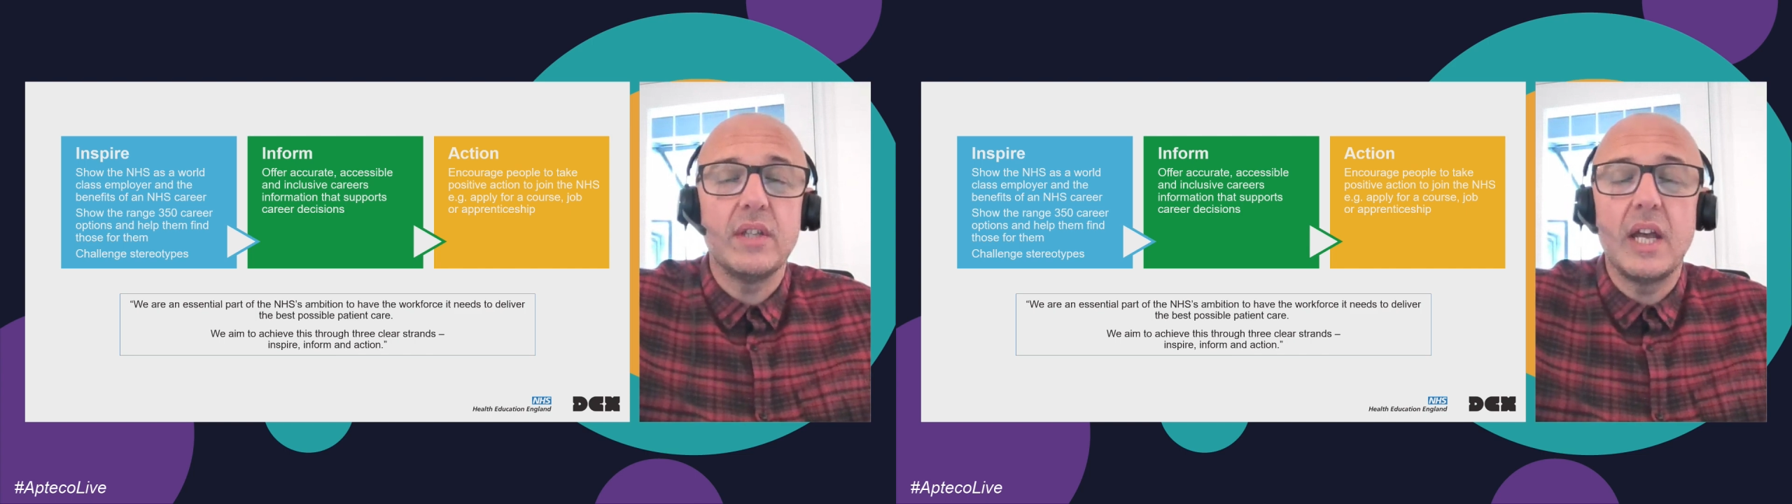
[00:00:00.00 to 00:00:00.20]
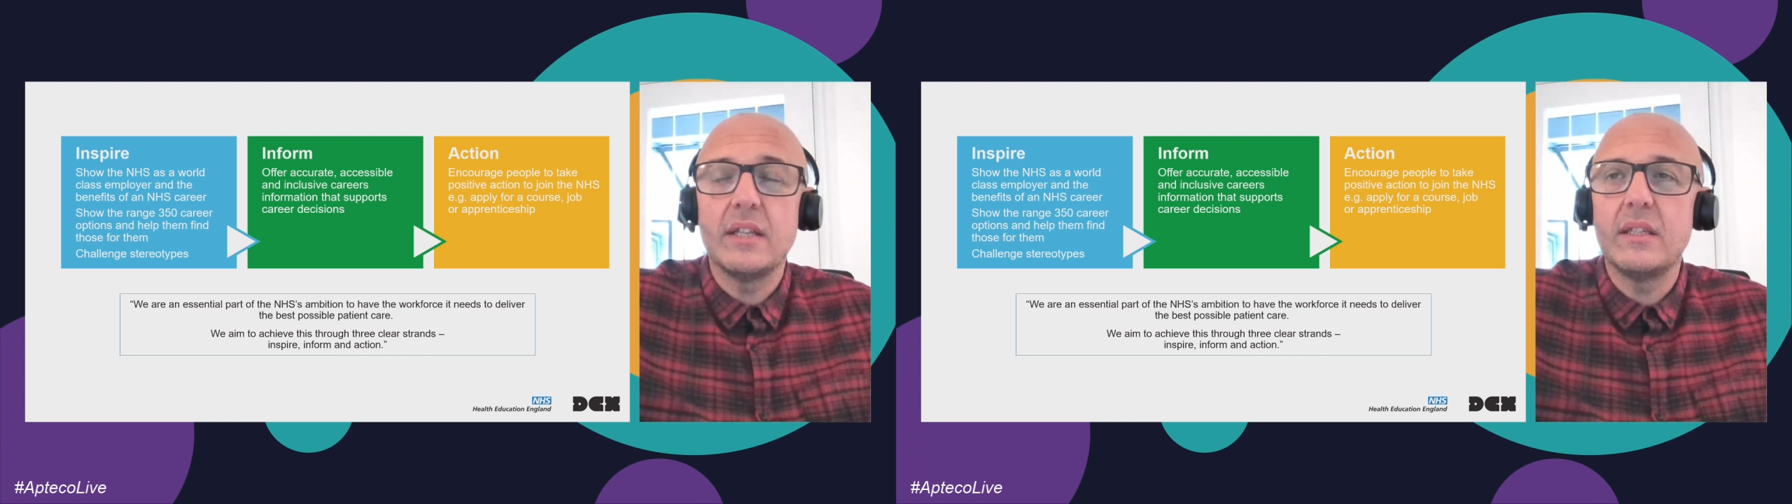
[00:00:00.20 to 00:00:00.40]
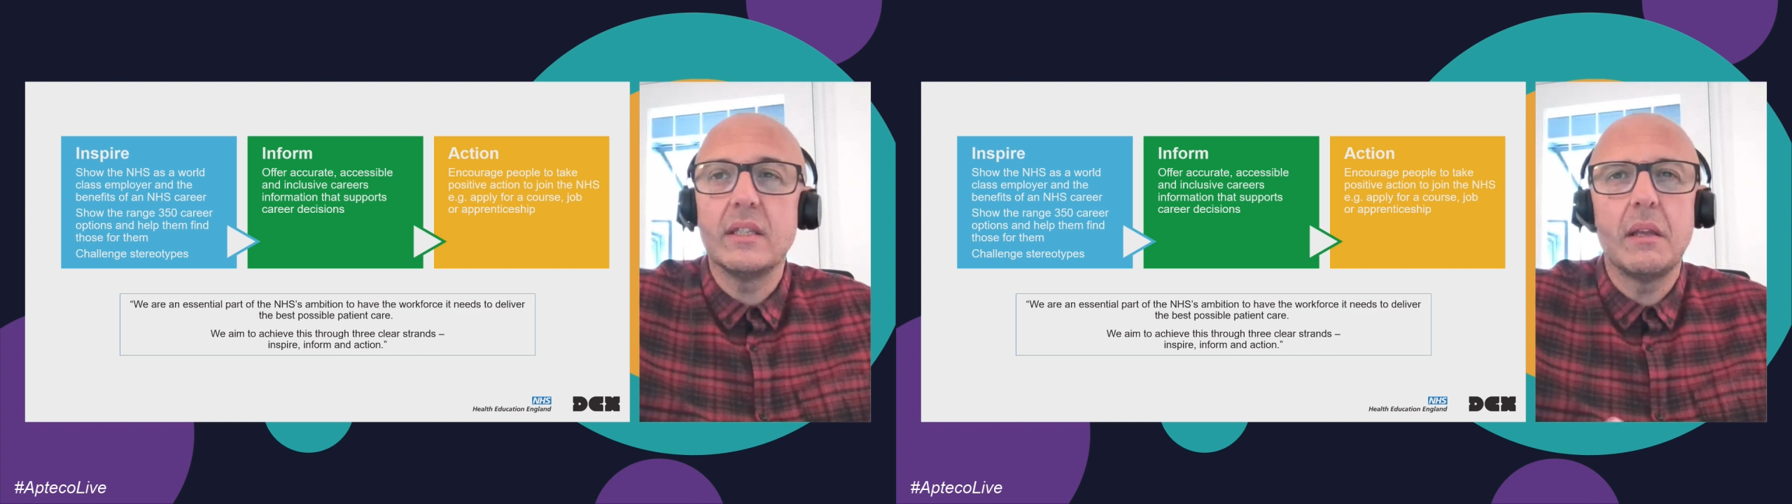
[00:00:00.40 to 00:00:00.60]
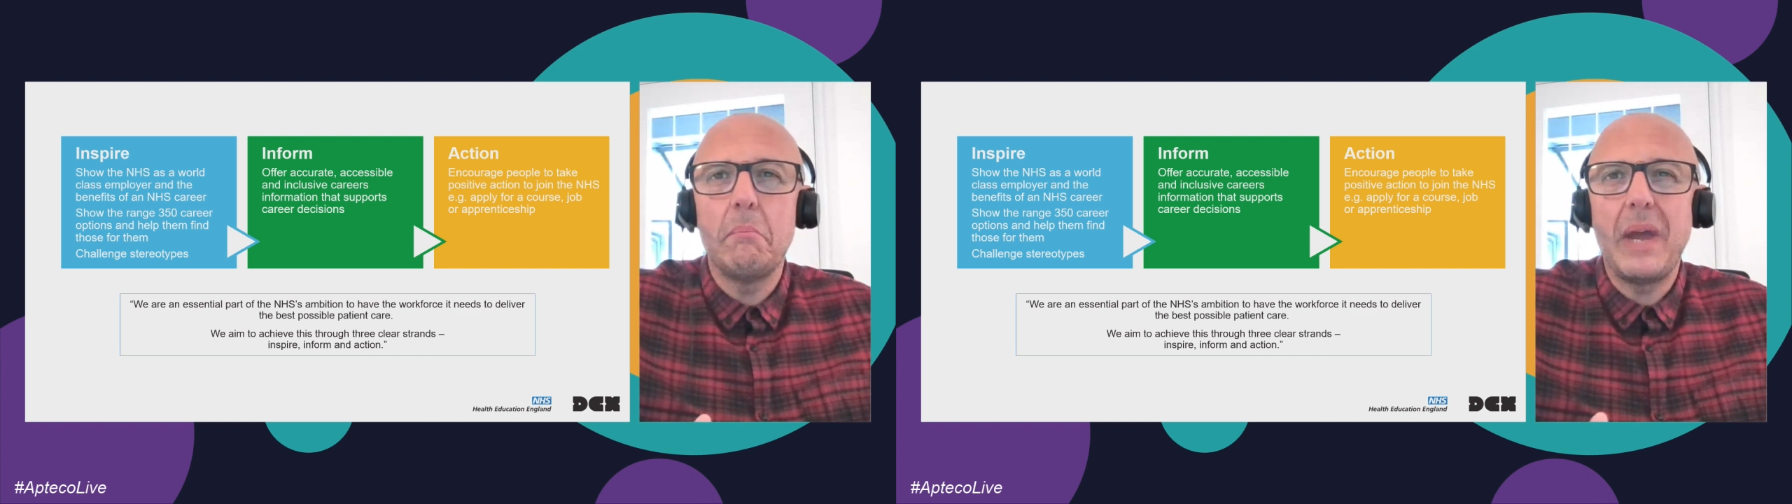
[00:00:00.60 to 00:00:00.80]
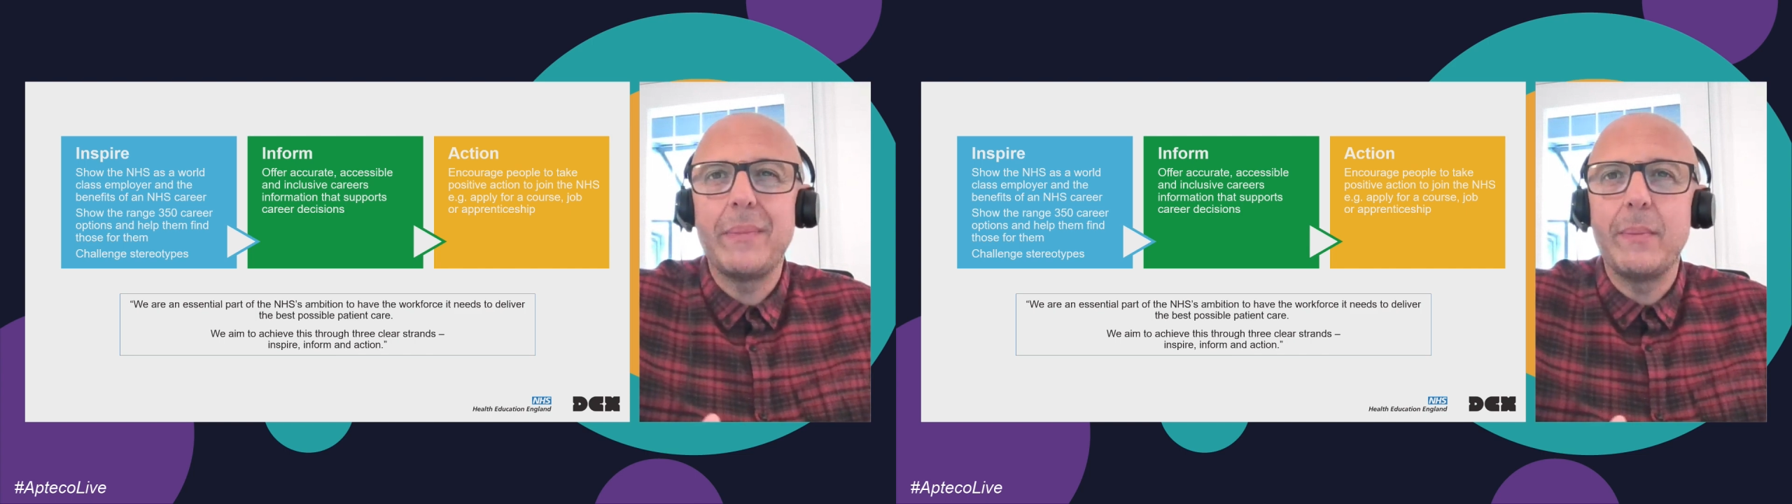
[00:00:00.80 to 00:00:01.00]
nurses,
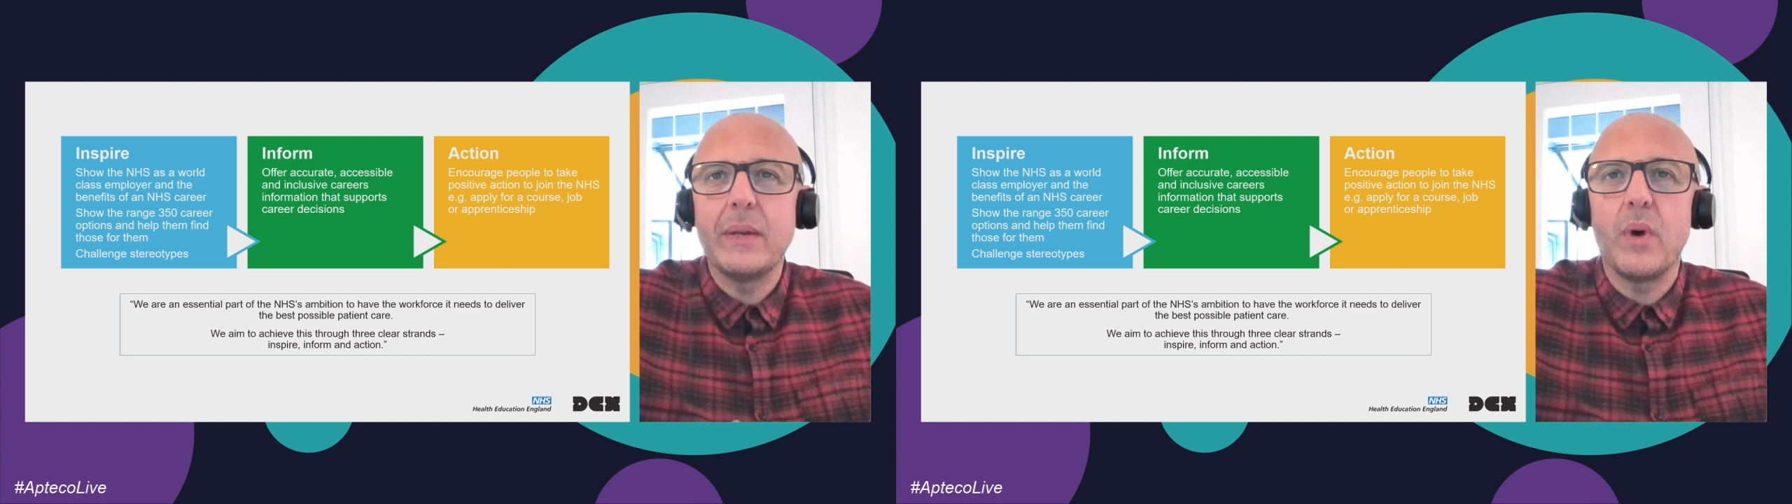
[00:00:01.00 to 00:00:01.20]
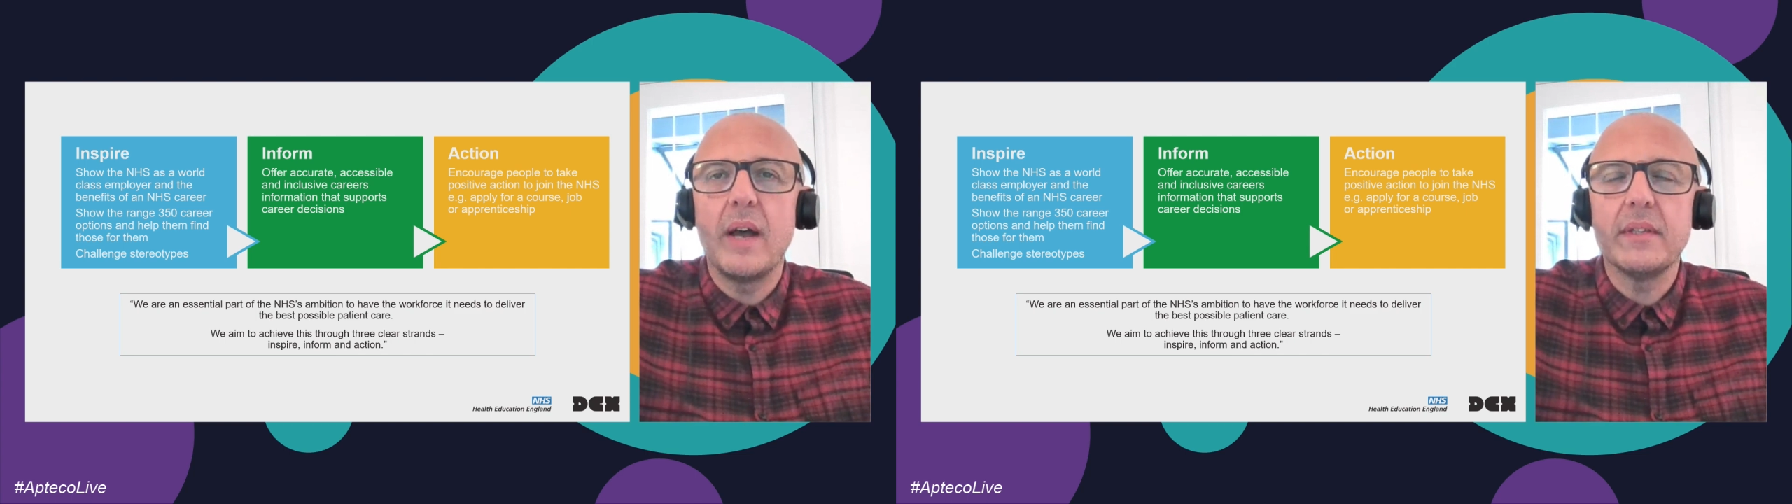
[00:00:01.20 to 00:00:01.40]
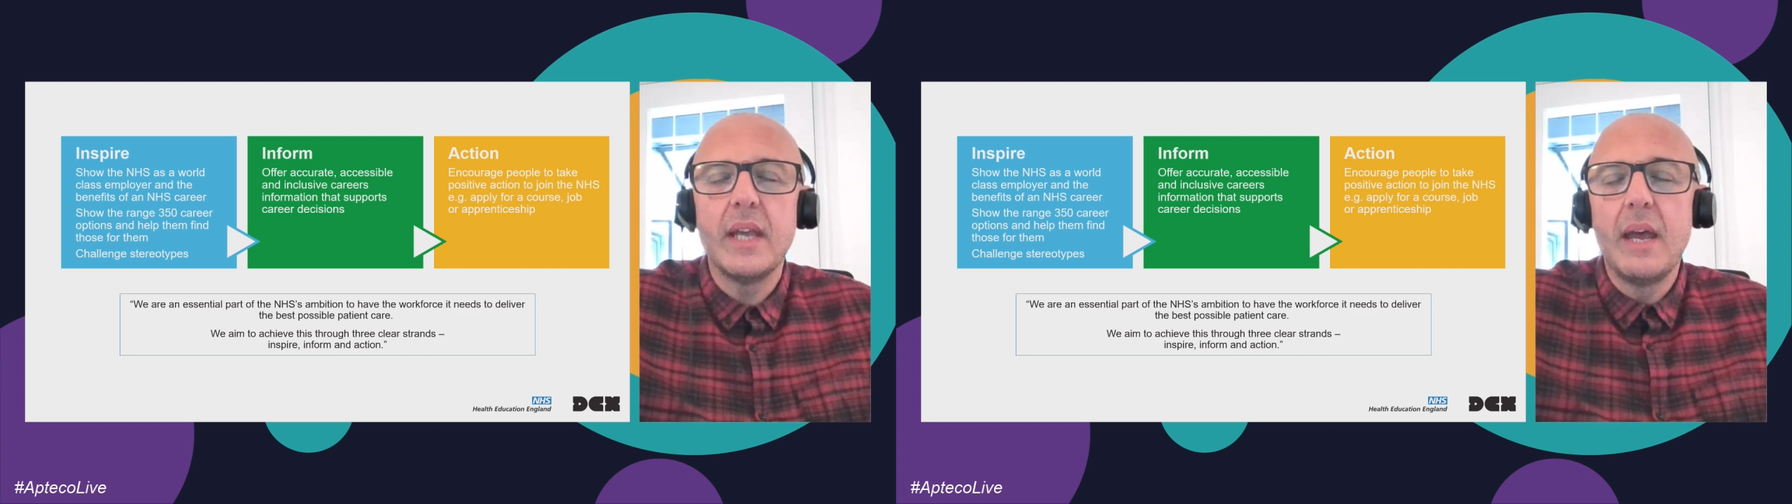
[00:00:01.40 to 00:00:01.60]
maybe midwives,